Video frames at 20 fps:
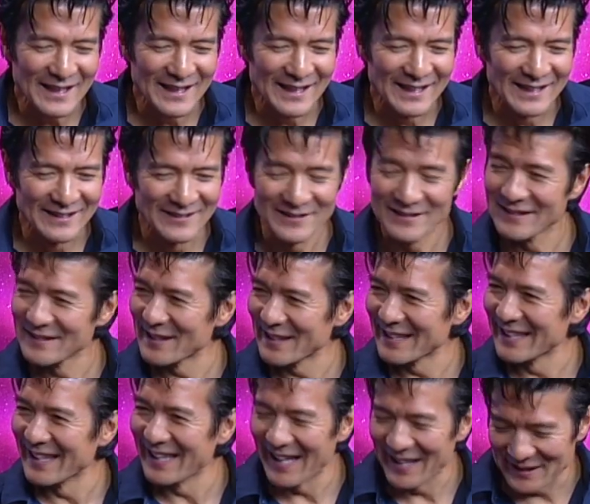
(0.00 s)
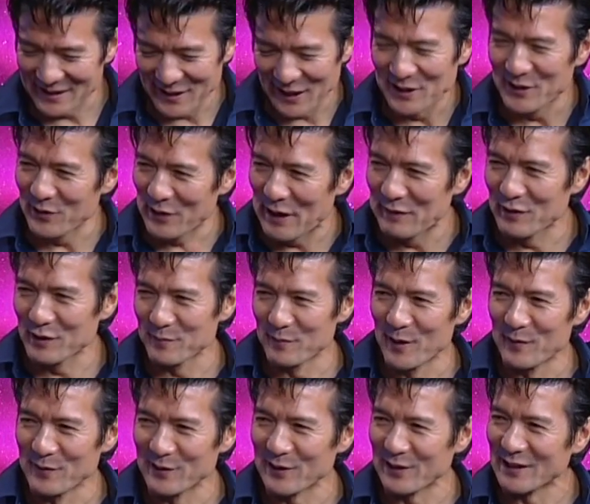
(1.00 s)
And it was just, I, I do have those
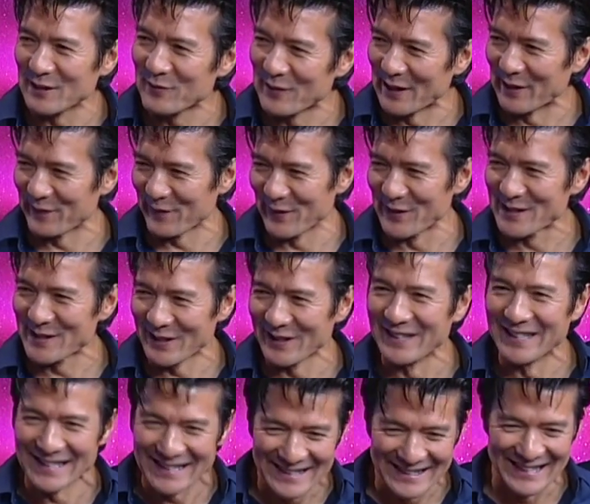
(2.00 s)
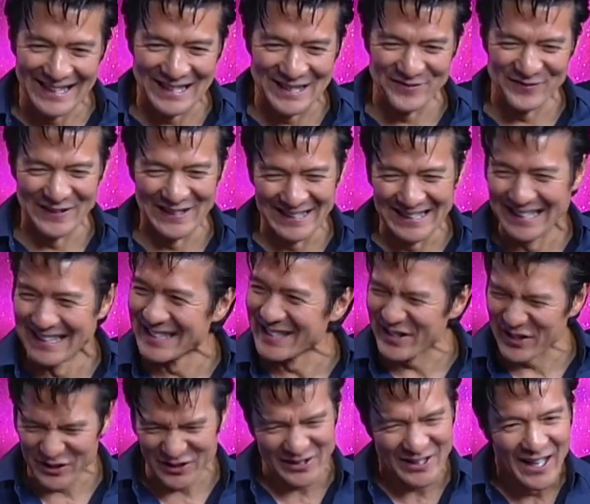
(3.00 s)
moments where when I first heard Teenage Mutant Ninja
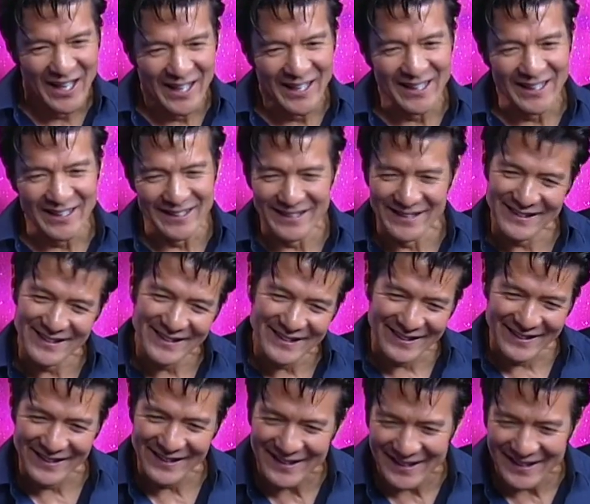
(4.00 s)
Turtles, uh, dude, I